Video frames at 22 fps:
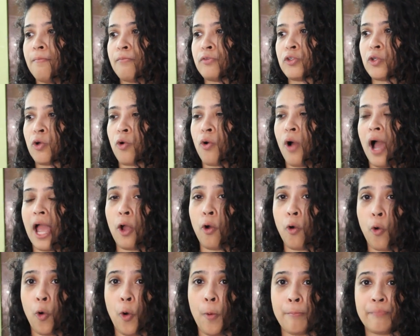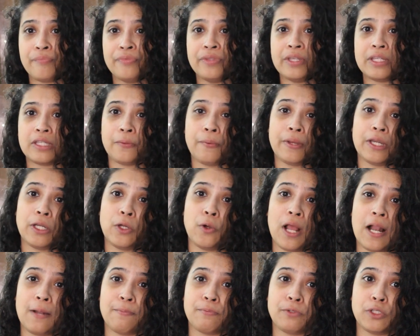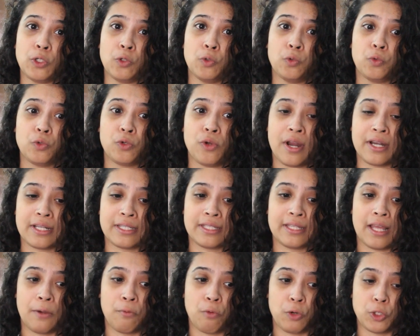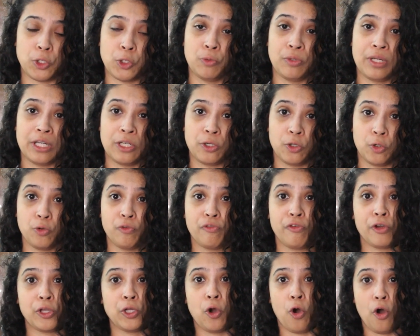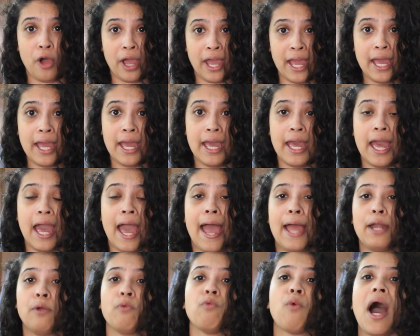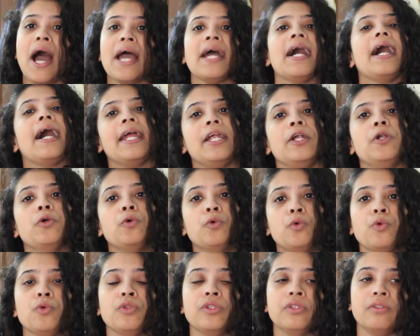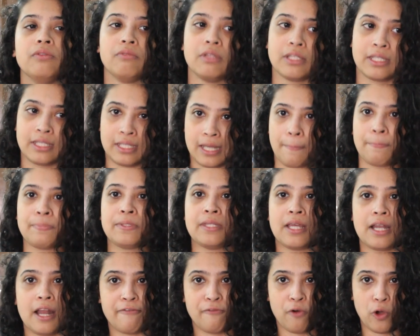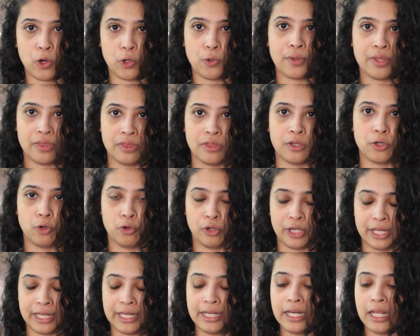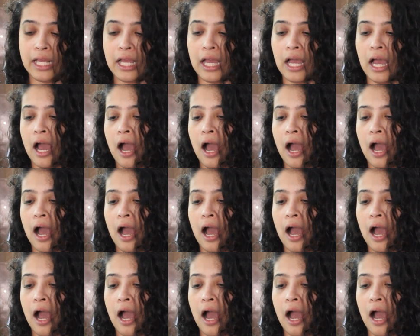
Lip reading: So I hope this video helps you to understand what you need to do for your hair and why I do the steps that I follow in the routine.